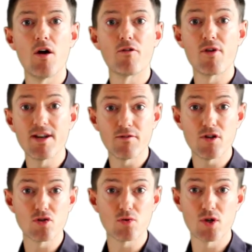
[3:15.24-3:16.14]
For
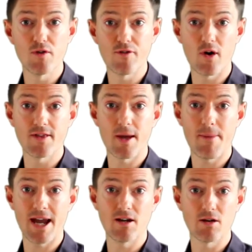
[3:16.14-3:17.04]
individuals who find their
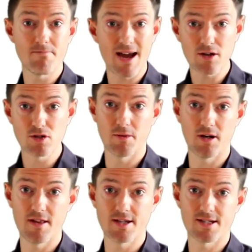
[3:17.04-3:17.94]
pain
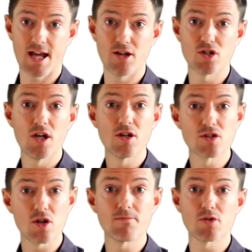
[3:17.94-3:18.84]
unmanageable at this stage,
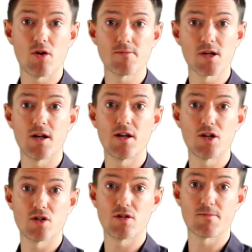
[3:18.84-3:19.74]
sometimes
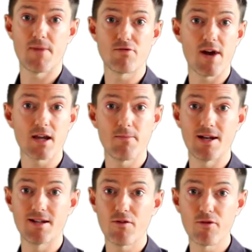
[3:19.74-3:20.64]
clinicians may
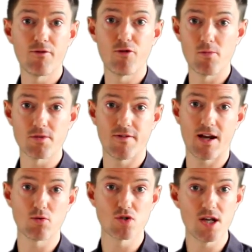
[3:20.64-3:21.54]
recommend different forms of
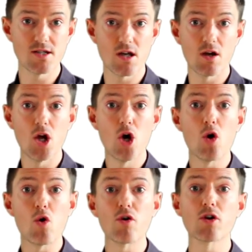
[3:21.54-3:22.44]
analgesia
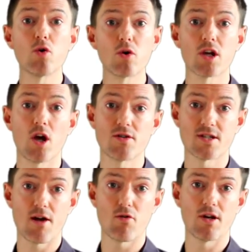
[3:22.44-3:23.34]
or a
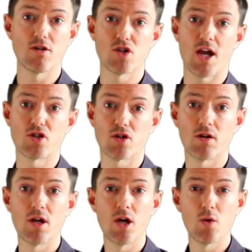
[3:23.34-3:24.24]
corticosteroid
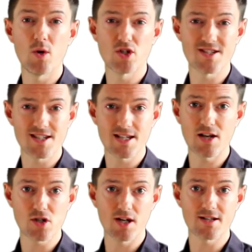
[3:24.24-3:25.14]
injection, which is
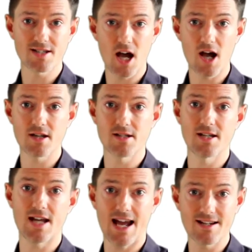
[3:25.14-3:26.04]
essentially a
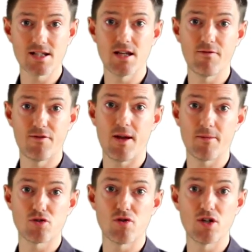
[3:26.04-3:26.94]
targeted
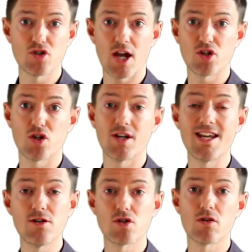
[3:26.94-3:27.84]
anti-inflammatory injection
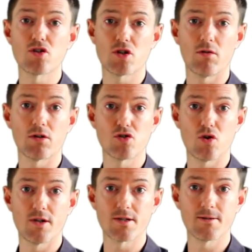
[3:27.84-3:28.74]
into the shoulder
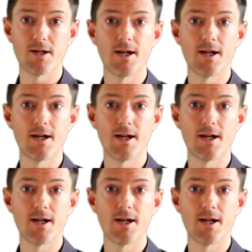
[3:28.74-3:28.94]
joint.